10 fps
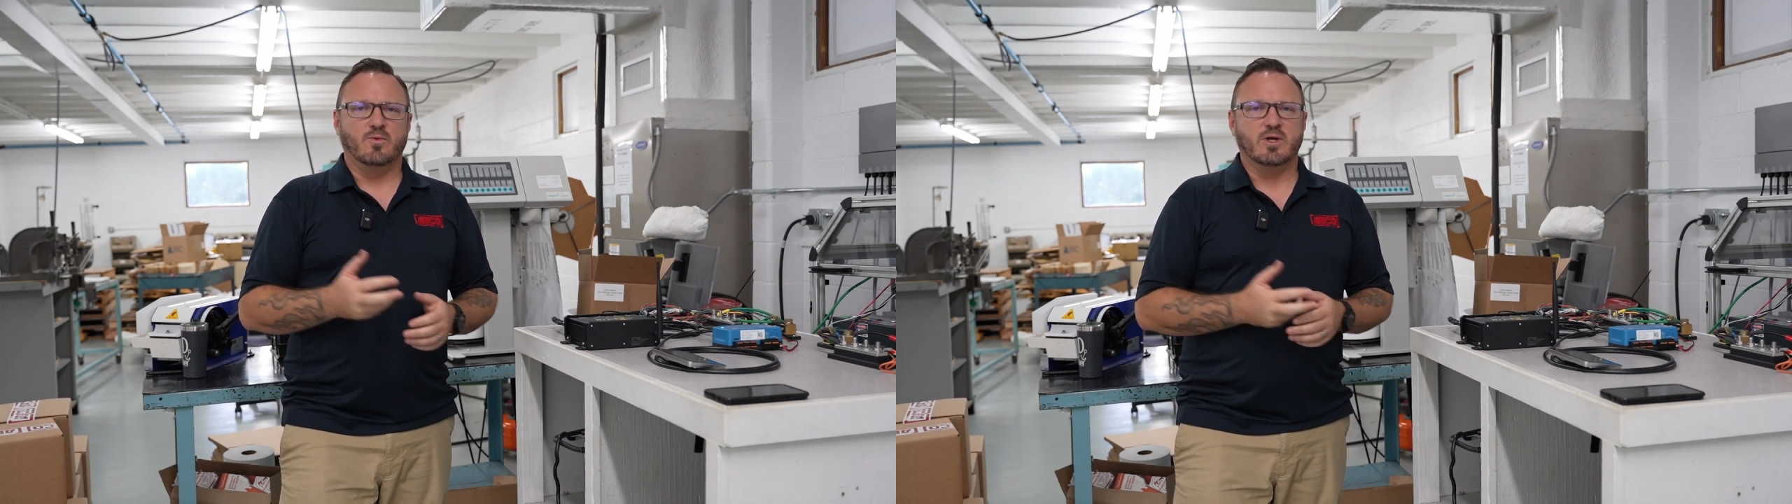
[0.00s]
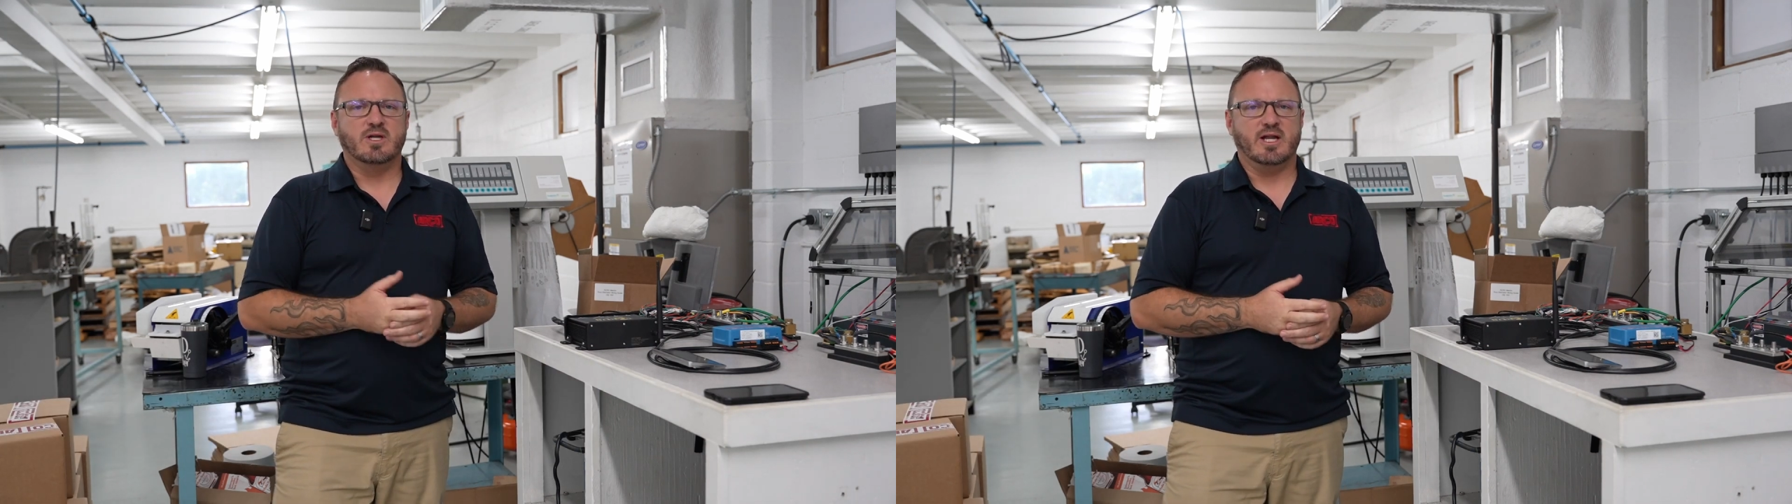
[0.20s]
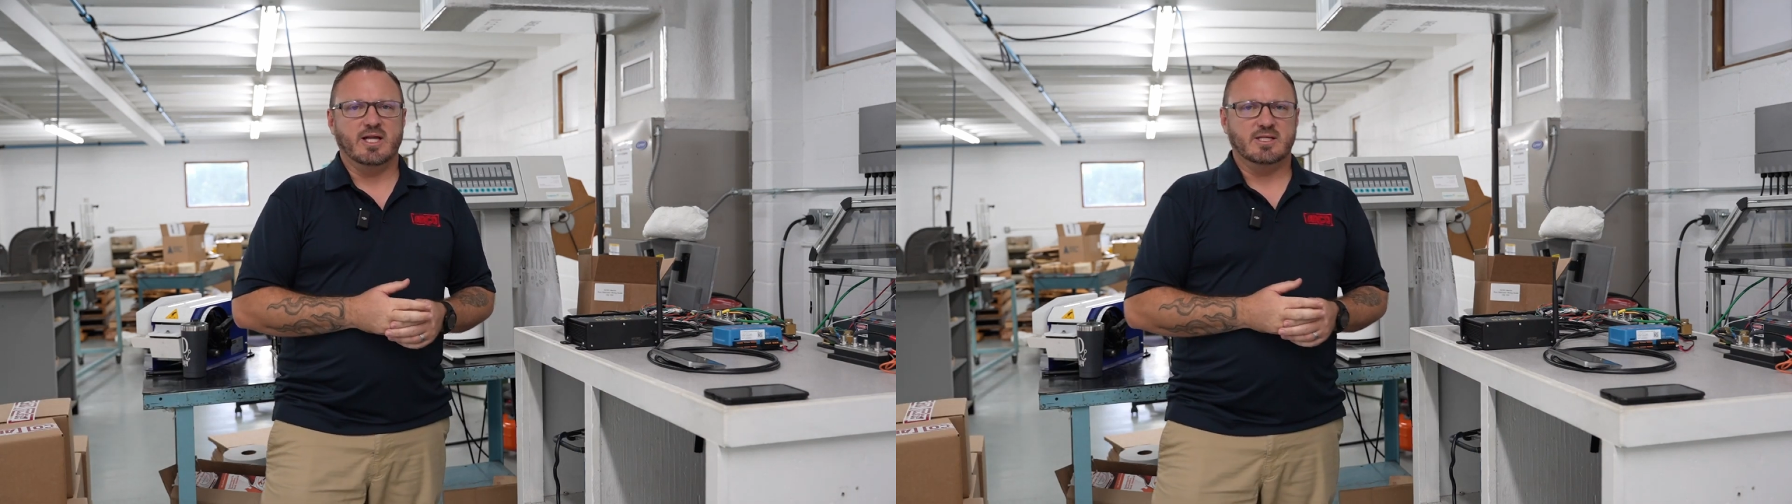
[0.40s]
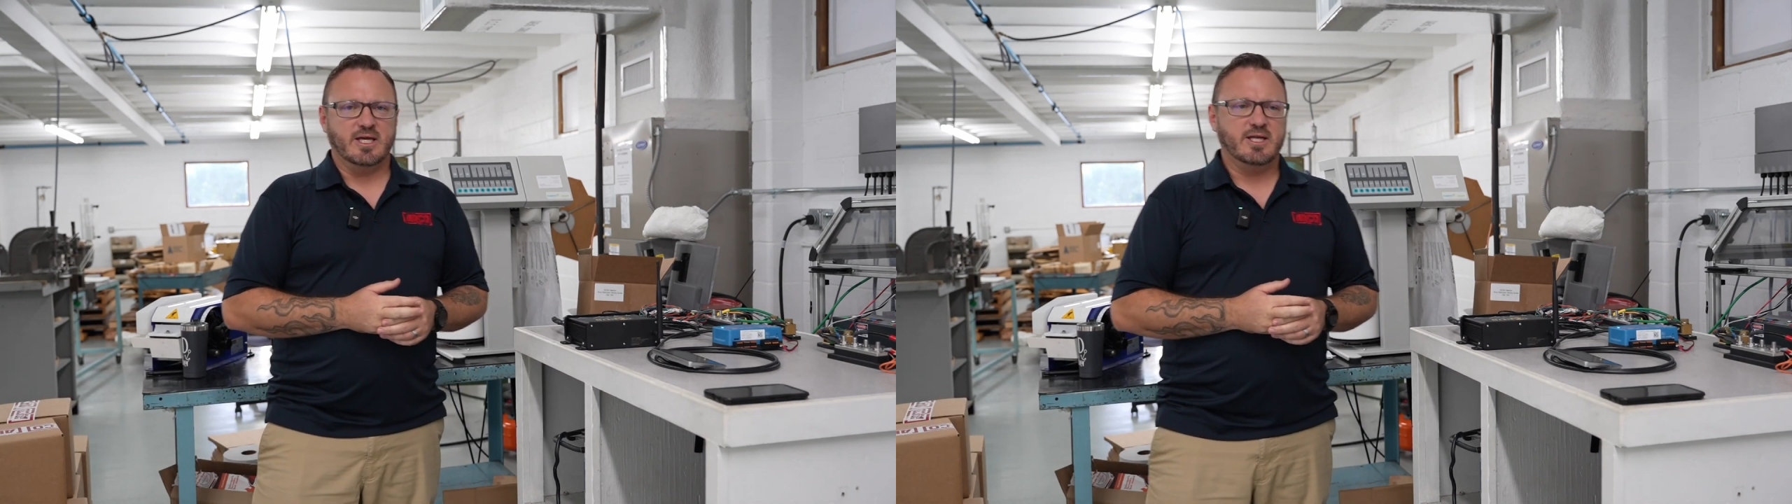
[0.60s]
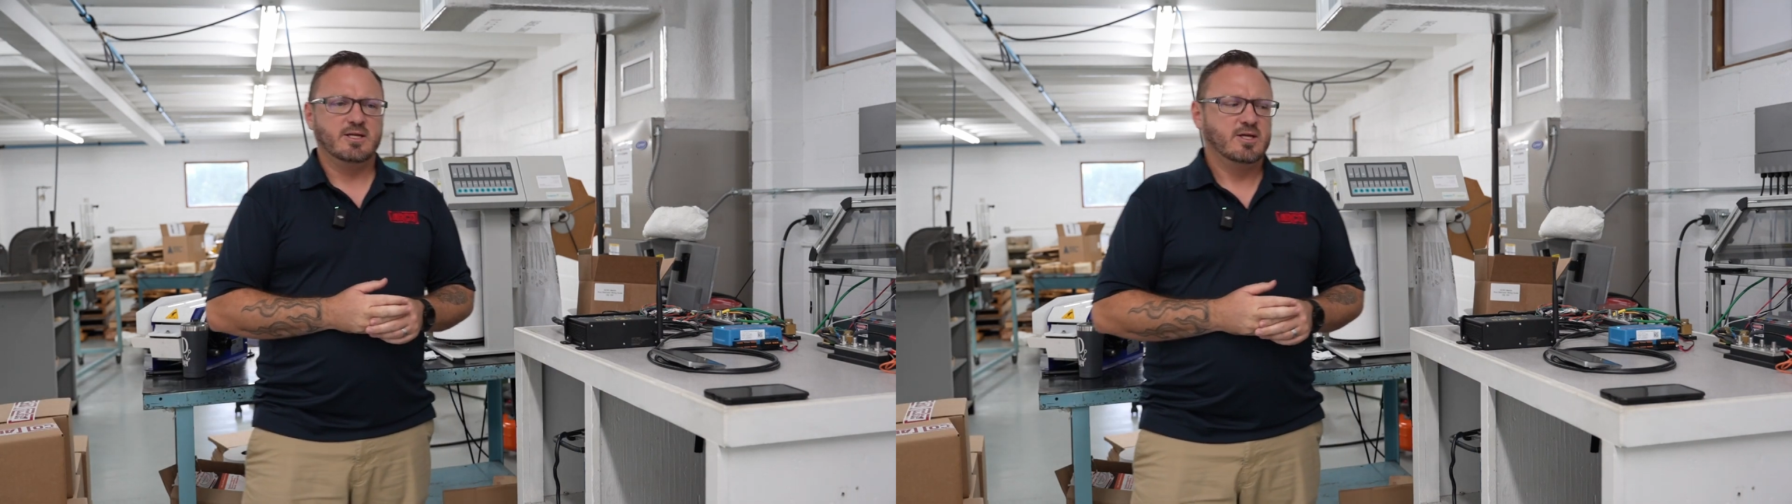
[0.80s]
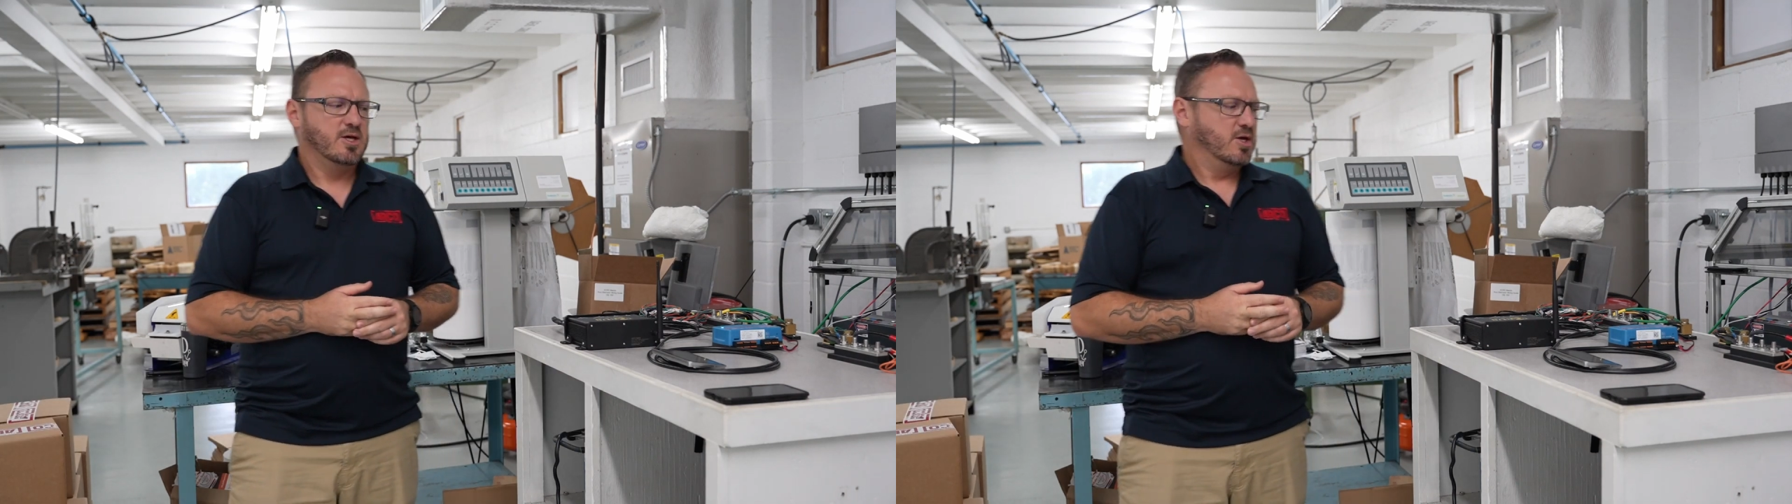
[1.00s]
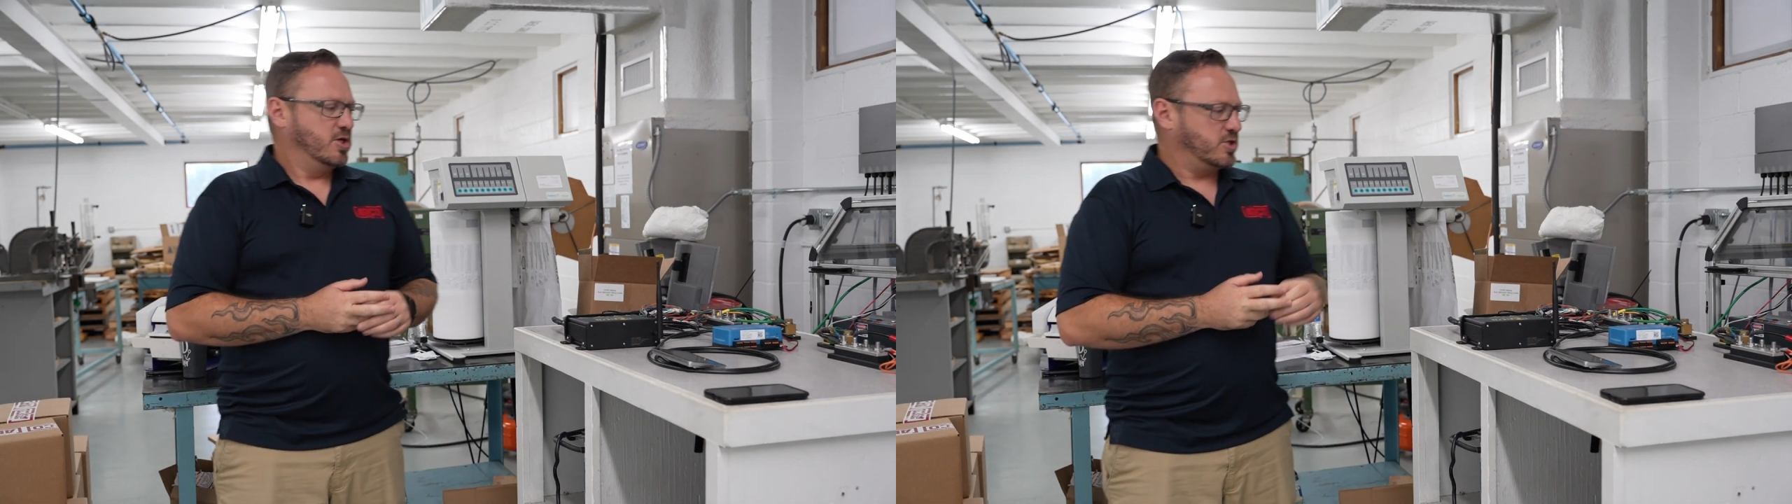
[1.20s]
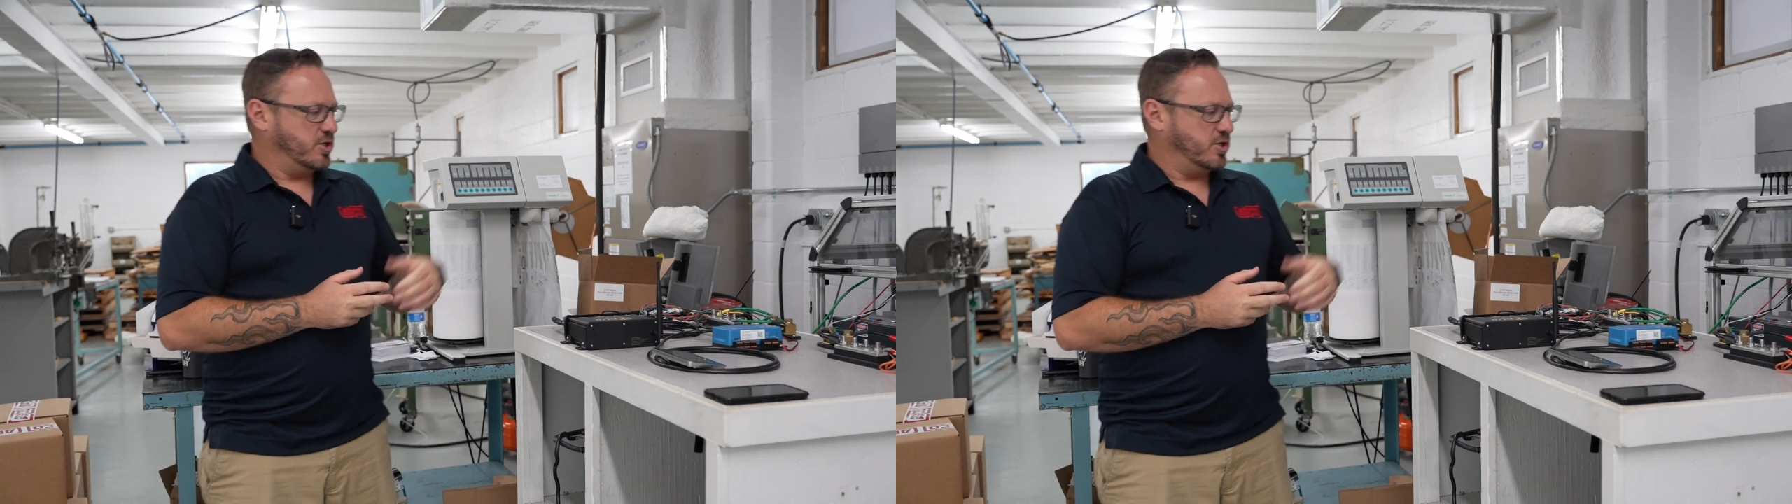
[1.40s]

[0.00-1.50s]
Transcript: 1.18.